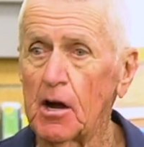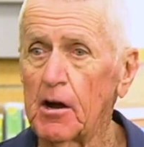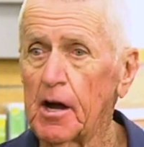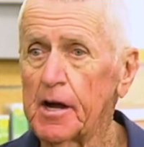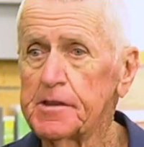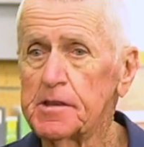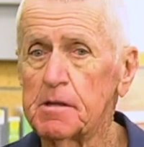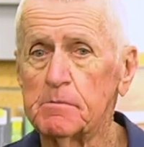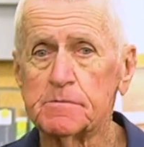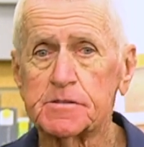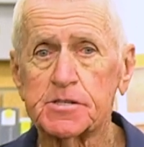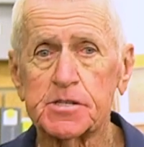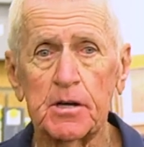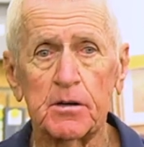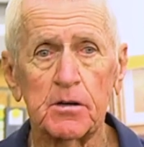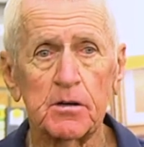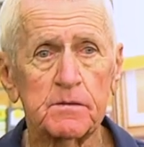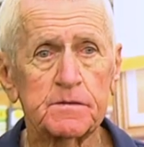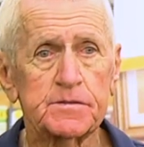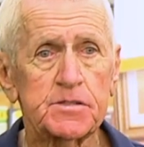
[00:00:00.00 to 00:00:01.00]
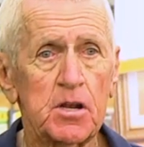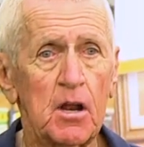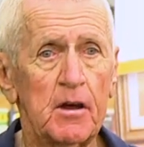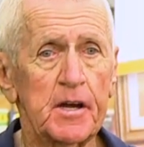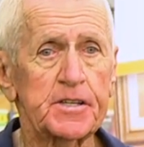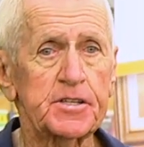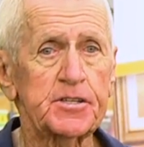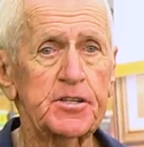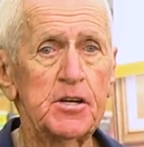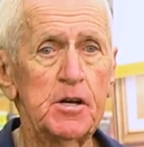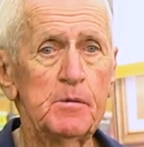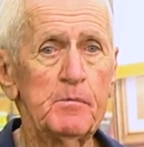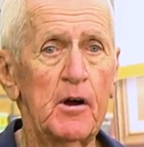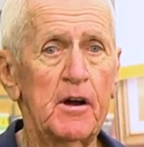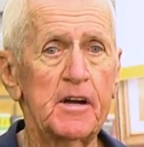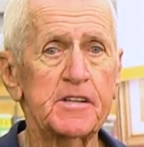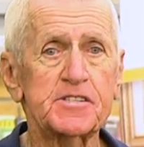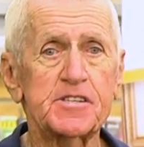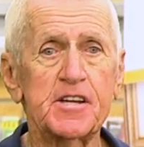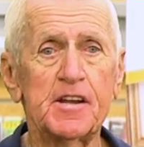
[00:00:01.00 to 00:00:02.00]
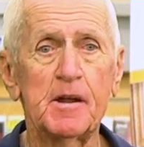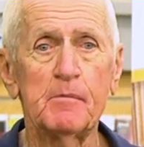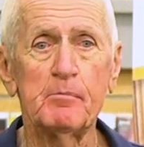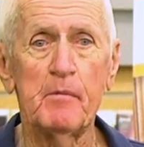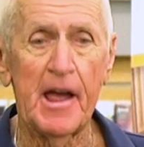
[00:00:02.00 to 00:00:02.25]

hide themselves like termites in a